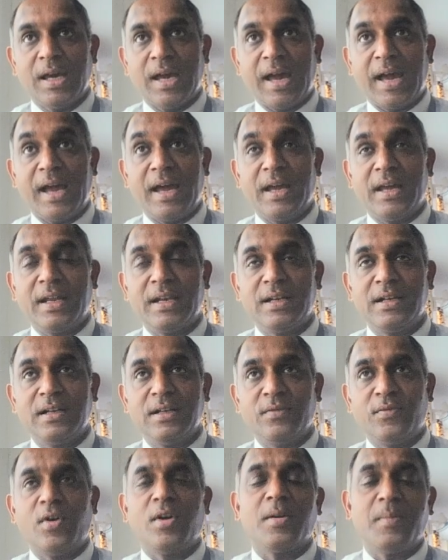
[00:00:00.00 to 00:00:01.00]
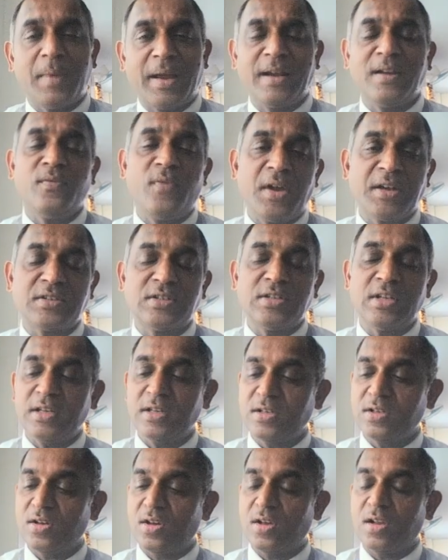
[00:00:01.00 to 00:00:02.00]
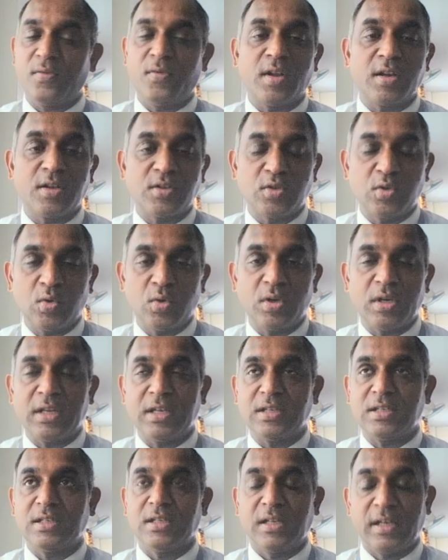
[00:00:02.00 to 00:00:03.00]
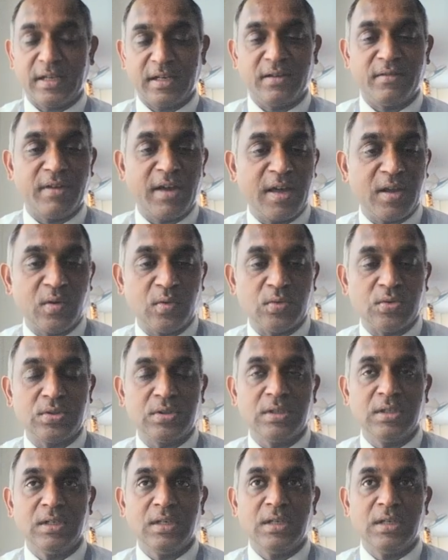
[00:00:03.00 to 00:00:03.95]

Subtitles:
And for a manufacturing or for a storage like a warehouse,